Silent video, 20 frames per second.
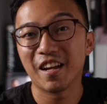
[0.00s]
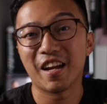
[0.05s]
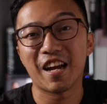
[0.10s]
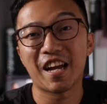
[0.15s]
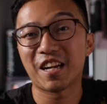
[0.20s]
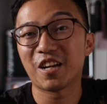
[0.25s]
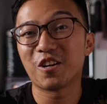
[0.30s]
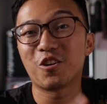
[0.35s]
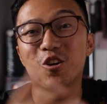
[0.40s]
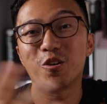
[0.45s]

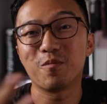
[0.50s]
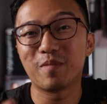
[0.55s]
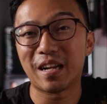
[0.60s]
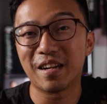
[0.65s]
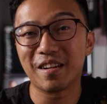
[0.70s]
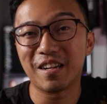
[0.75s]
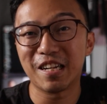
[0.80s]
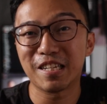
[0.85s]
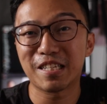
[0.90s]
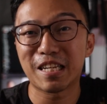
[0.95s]
And I hope
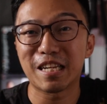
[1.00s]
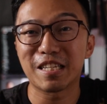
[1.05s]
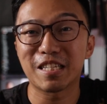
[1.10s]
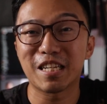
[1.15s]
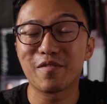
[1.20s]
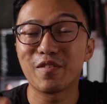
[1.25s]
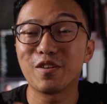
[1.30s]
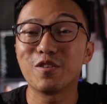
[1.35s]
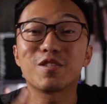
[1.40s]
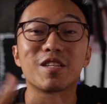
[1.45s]
that this has
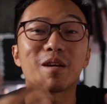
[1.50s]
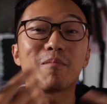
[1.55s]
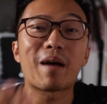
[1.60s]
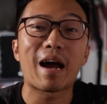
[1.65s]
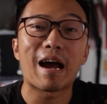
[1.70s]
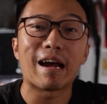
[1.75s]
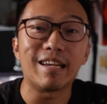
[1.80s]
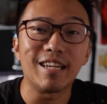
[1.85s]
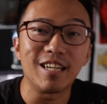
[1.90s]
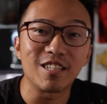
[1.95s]
given you some
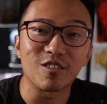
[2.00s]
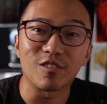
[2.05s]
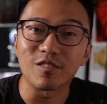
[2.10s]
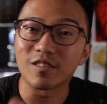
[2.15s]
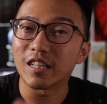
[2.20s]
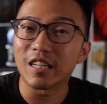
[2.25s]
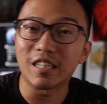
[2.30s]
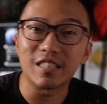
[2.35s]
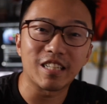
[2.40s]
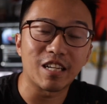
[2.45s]
ideas on
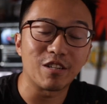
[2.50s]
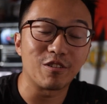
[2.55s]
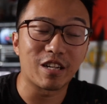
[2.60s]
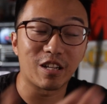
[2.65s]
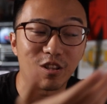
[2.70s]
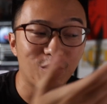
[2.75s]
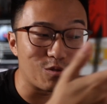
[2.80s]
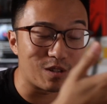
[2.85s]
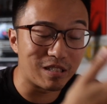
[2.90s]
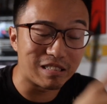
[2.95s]
things that you
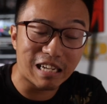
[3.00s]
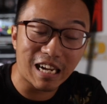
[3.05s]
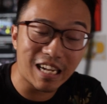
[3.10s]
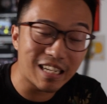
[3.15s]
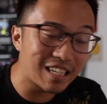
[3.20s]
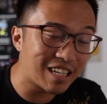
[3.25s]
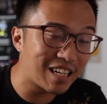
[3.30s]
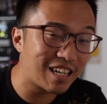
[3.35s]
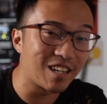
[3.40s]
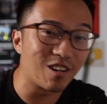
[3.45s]
can do in Da
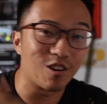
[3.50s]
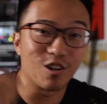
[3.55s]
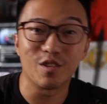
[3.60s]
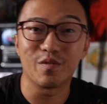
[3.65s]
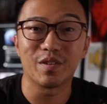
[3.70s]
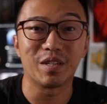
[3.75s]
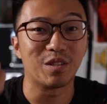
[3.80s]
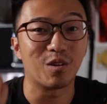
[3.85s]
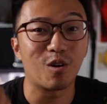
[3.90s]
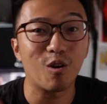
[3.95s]
Nang or
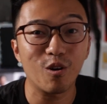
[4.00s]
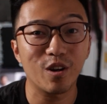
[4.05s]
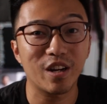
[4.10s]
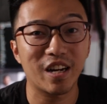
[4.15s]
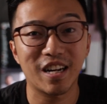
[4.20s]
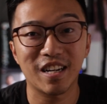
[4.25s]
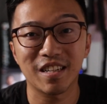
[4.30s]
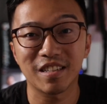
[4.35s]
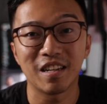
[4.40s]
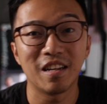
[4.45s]
even Hoi
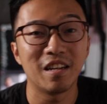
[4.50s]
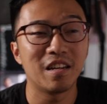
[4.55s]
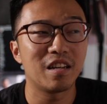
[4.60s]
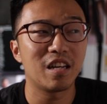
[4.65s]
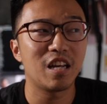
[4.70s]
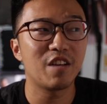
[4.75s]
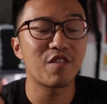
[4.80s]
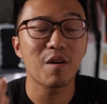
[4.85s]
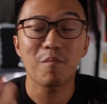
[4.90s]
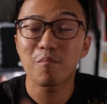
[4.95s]
An
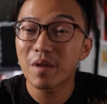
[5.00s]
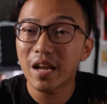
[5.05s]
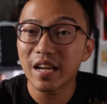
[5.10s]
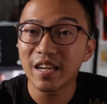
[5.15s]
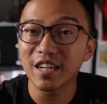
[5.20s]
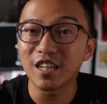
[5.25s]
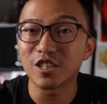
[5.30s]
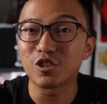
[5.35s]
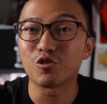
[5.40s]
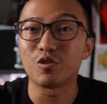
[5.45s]
if you're
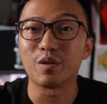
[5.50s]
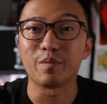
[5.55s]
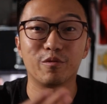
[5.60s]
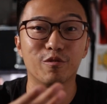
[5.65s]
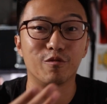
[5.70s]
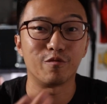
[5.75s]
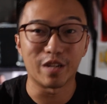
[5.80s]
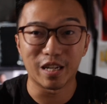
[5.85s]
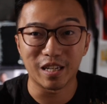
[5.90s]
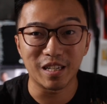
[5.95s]
planning a trip
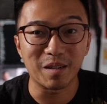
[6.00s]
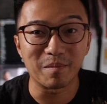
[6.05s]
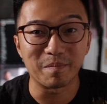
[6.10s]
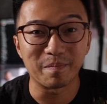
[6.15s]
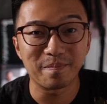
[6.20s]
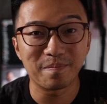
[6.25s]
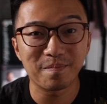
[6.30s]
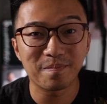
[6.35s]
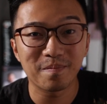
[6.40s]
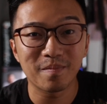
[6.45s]
to Vietnam.
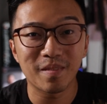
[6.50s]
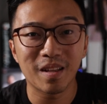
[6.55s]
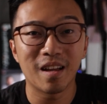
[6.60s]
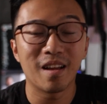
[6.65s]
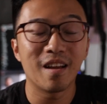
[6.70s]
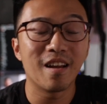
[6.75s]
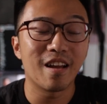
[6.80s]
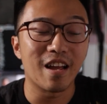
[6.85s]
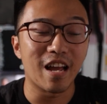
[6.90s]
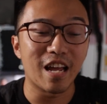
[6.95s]

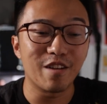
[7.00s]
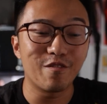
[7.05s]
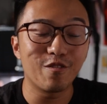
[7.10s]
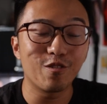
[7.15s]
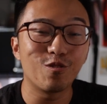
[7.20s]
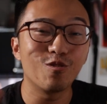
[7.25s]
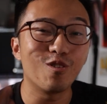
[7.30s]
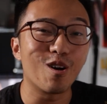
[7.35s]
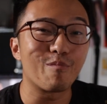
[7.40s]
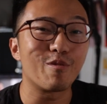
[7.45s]
And if you
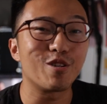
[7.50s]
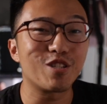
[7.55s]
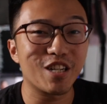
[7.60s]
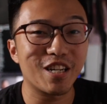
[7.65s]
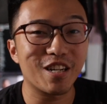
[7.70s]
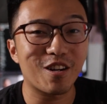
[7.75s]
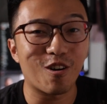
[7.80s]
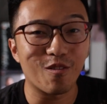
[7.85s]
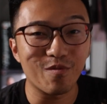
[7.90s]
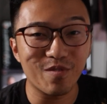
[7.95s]
do
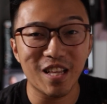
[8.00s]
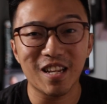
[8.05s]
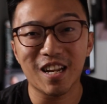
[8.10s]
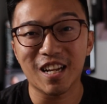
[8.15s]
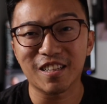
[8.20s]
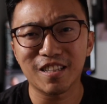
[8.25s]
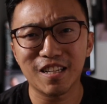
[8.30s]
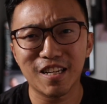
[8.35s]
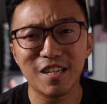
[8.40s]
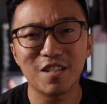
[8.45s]
appreciate content
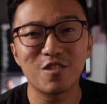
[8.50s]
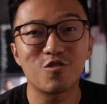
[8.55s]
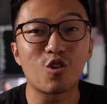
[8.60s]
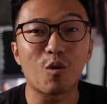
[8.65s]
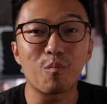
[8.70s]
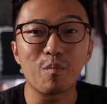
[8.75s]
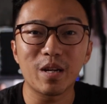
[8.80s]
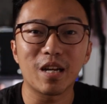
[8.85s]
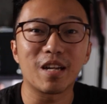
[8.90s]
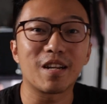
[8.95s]
like this,
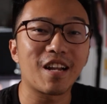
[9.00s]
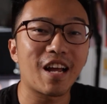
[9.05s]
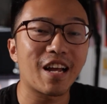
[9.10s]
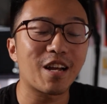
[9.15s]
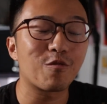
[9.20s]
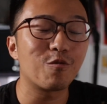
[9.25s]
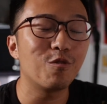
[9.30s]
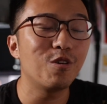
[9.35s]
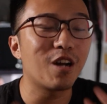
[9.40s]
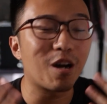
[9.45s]
dropping a
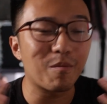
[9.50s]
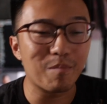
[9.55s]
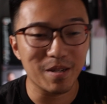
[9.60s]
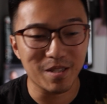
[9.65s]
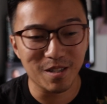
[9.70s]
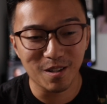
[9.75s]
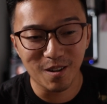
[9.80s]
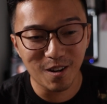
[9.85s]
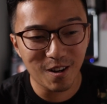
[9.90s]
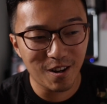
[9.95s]
like will help
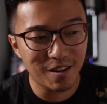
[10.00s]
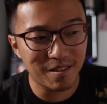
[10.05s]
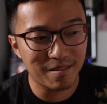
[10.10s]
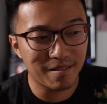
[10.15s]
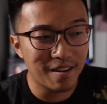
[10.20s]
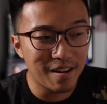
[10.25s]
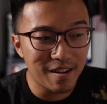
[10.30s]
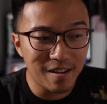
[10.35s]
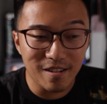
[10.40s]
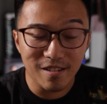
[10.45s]
us a lot.
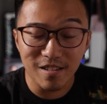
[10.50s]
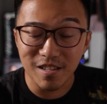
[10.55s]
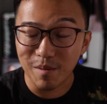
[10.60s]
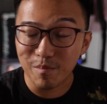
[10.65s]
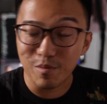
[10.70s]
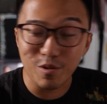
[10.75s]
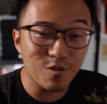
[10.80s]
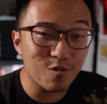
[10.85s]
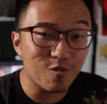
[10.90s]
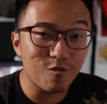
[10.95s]

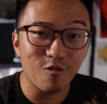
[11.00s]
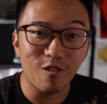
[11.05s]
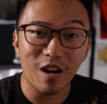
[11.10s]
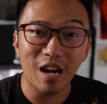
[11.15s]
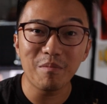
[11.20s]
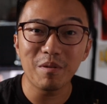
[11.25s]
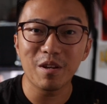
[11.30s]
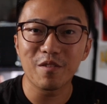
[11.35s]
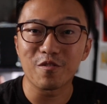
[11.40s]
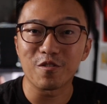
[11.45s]

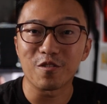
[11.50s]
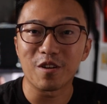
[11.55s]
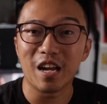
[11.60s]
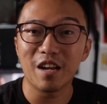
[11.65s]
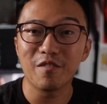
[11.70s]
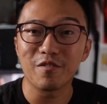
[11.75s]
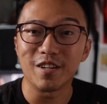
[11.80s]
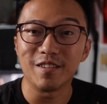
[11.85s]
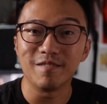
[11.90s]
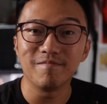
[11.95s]
Subscribe if you
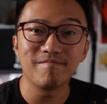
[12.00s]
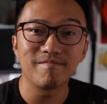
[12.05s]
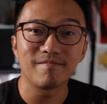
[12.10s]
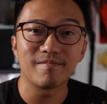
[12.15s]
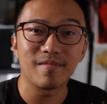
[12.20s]
haven't.